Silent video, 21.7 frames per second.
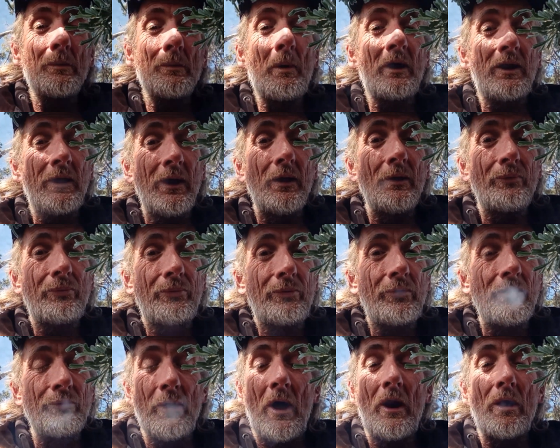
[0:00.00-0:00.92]
kids
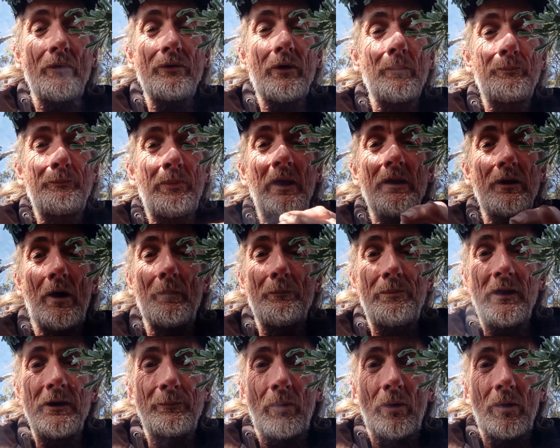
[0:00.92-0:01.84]
because I don't depend on
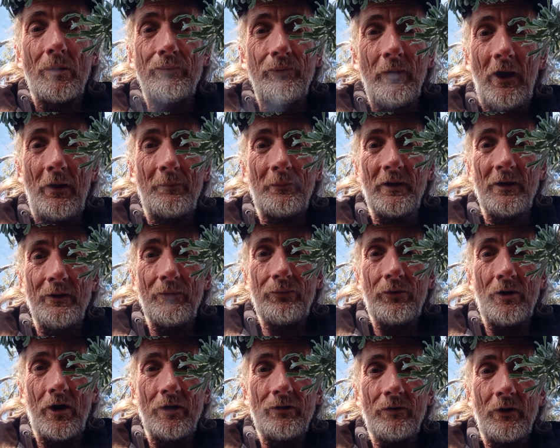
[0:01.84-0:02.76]
people or family in this
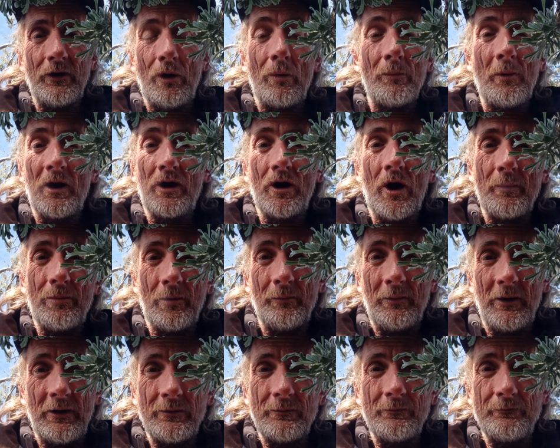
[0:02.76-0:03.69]
country or my
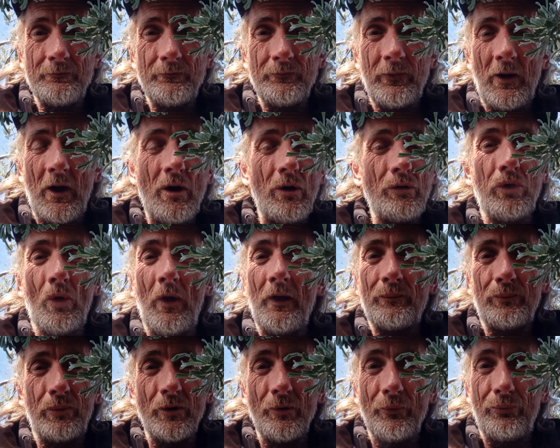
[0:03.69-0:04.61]
government. I don't collect
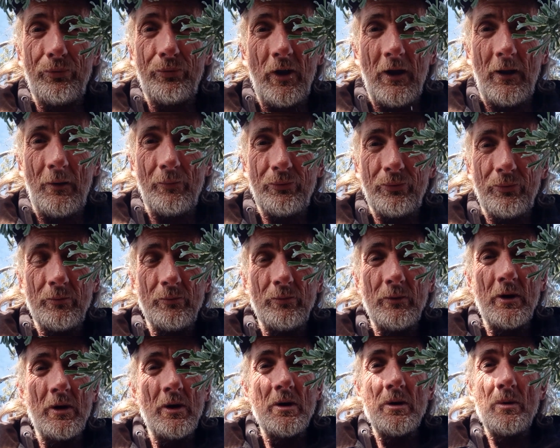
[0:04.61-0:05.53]
food stamps.
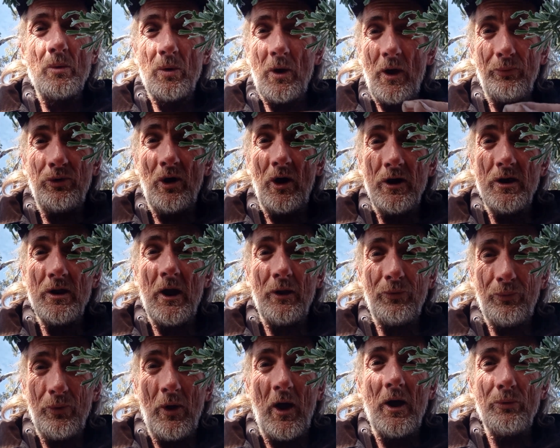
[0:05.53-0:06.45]
When I tell you that
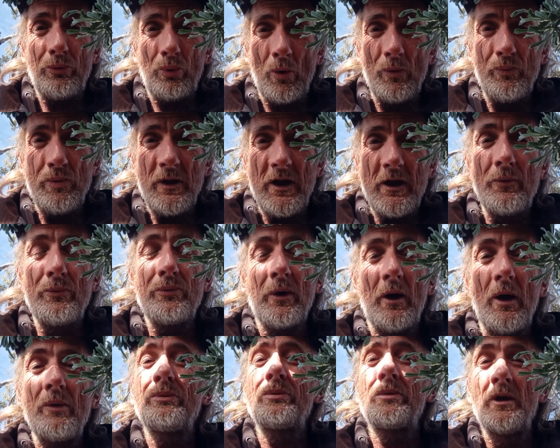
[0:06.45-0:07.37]
science what feeds
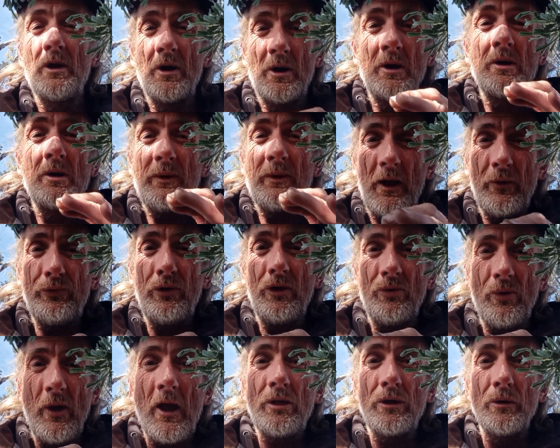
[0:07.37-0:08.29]
us, that's
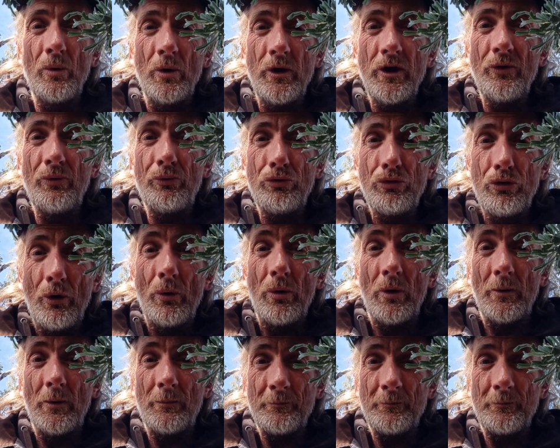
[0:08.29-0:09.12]
exactly what it's doing.